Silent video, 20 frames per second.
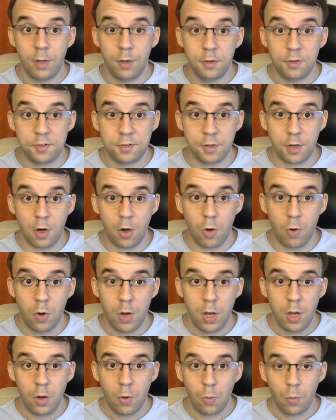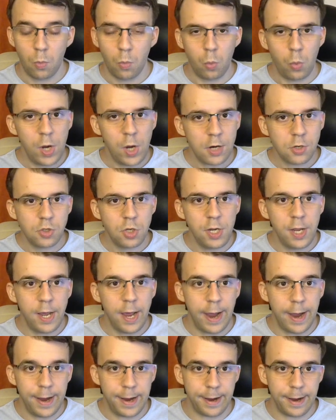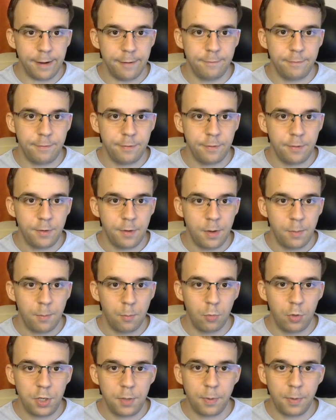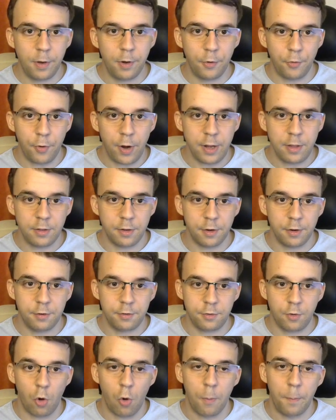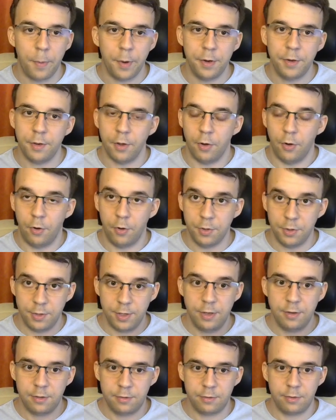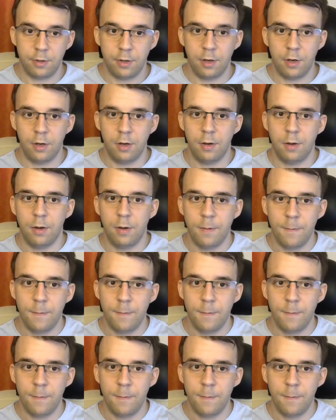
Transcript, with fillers: So we actually have multiple writers opened on this uh,